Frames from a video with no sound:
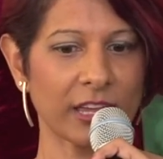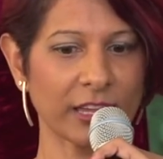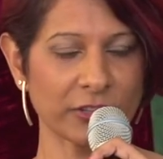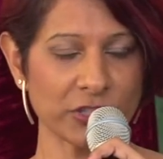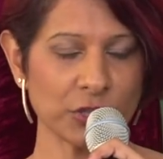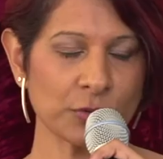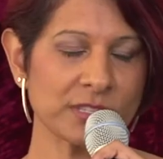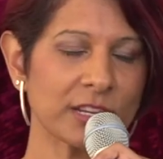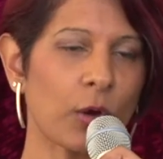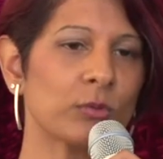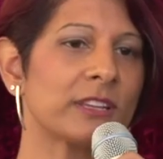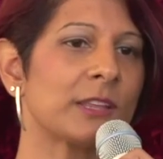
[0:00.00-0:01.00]
and
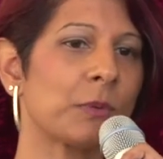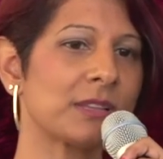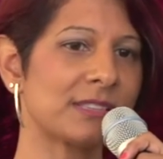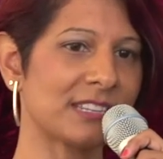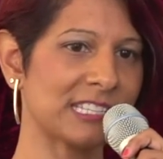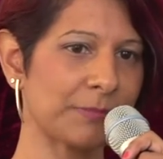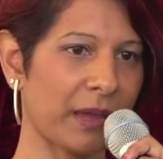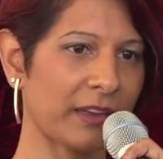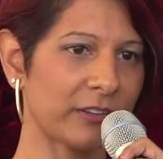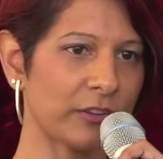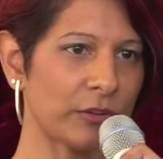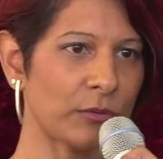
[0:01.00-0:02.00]
choosing only the ones that
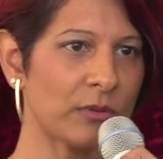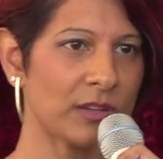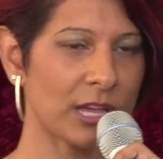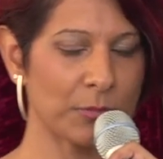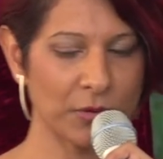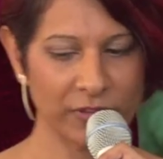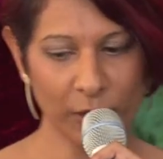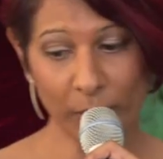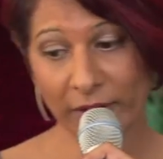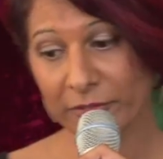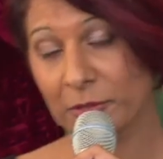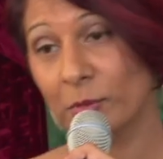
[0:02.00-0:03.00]
expand you and moving
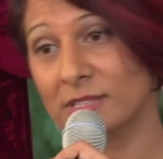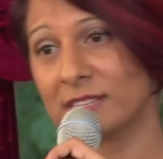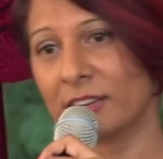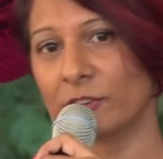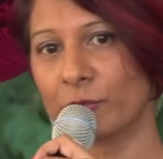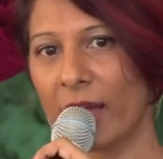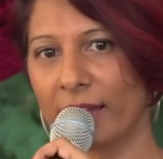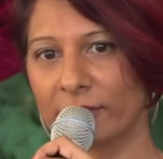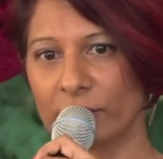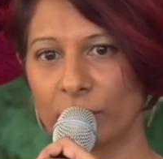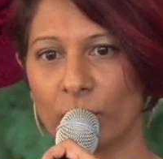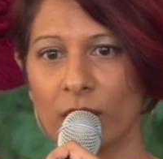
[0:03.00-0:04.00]
away from the ones that contract
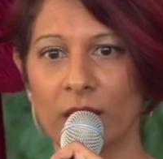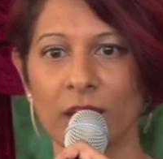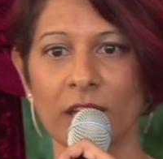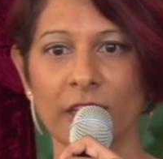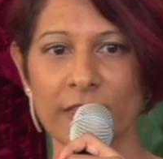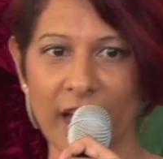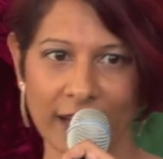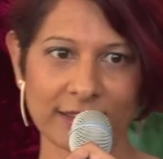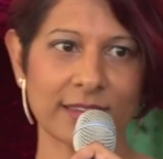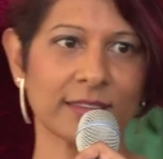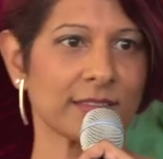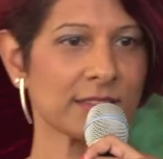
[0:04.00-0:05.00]
you,
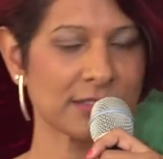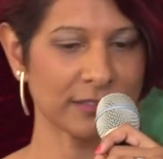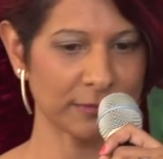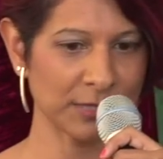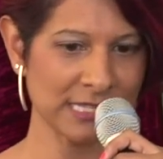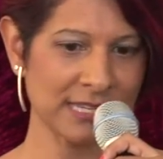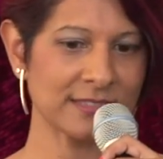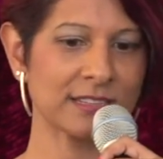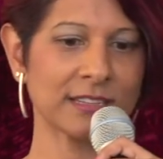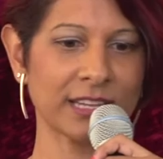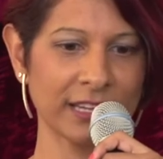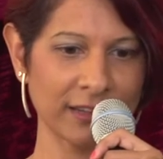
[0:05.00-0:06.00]
that's
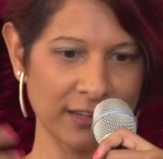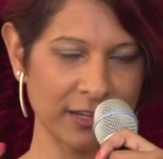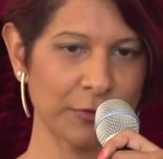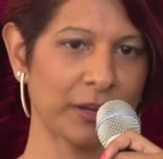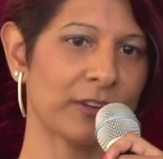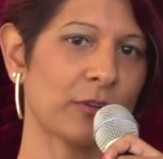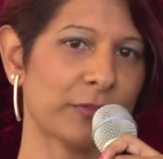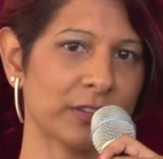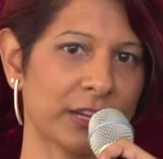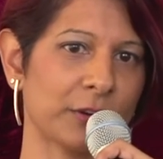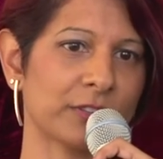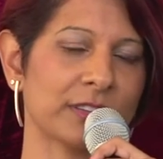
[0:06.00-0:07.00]
consistently iterated over
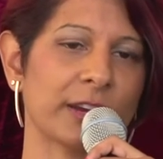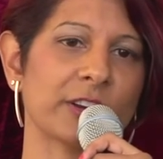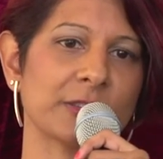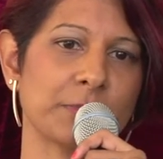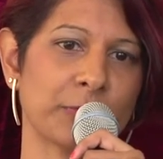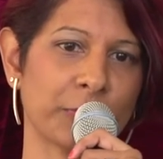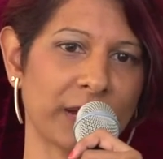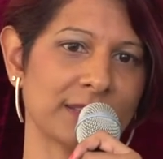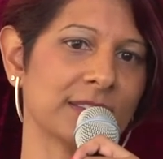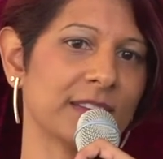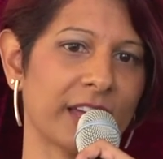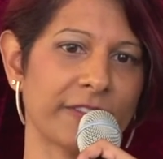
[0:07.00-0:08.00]
layers and layers
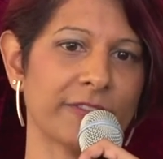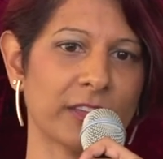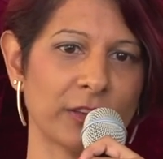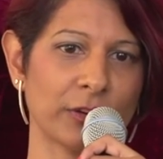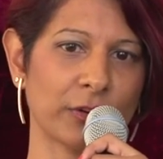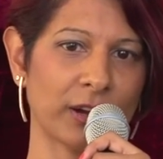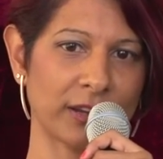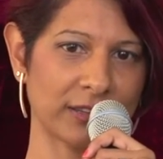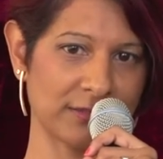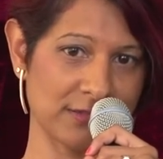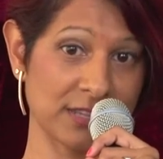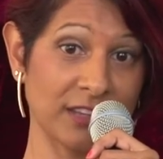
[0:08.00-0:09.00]
creates a life that you're
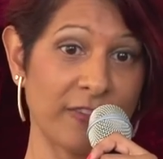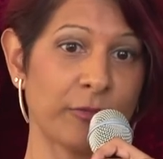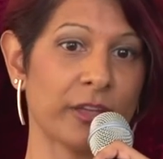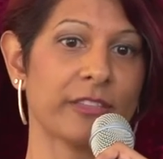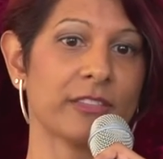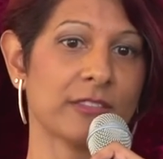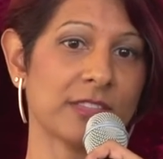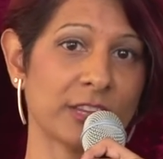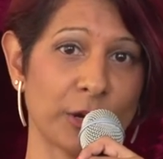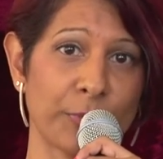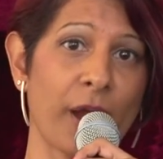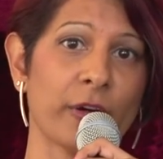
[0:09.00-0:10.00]
in love with, that
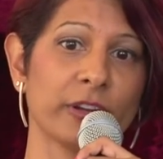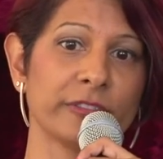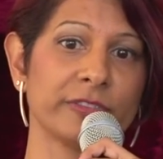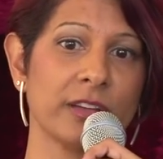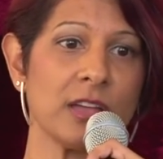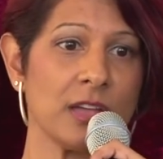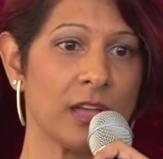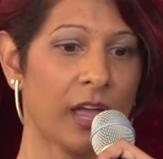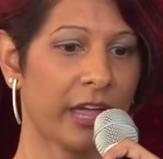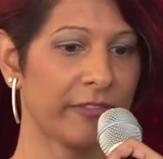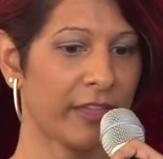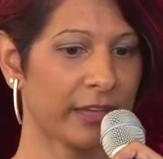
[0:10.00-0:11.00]
you're proud of,
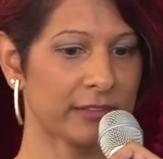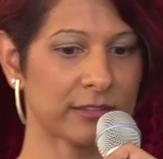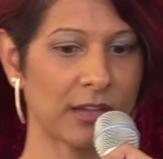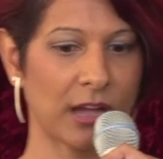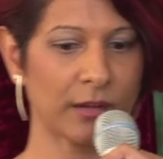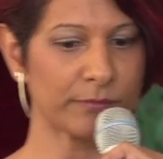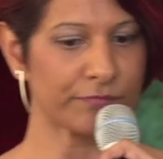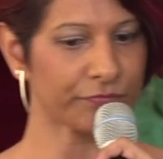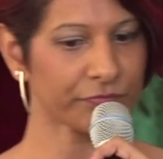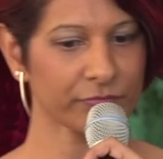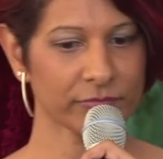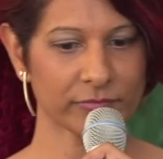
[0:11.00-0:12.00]
and that um,
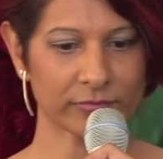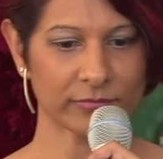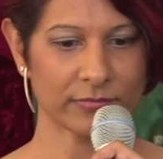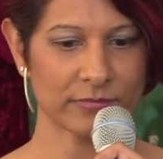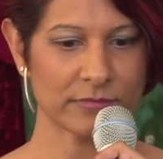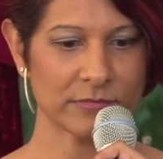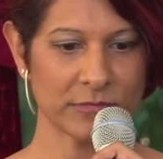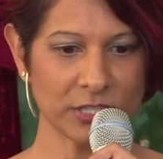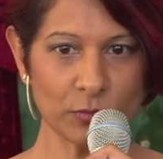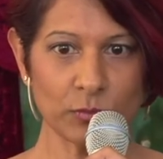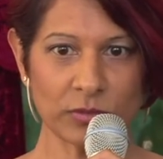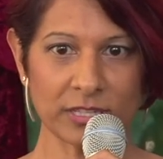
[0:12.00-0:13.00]

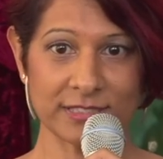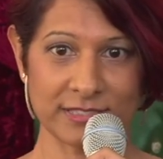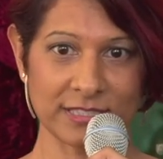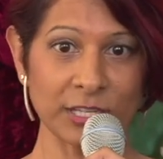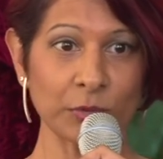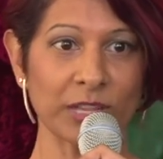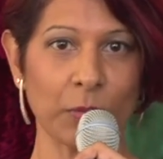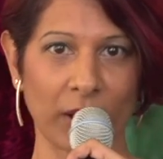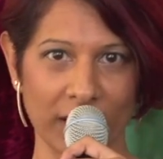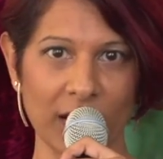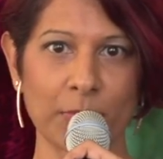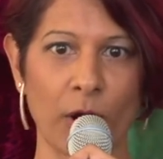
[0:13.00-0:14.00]
you continually
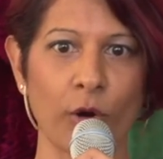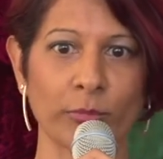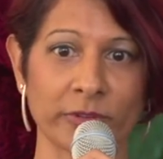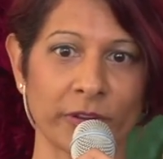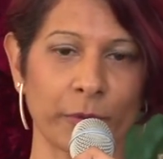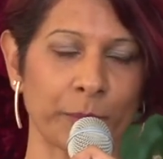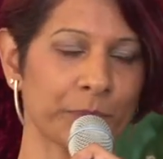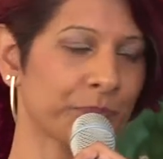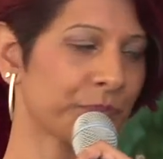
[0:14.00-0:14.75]
want to come home to.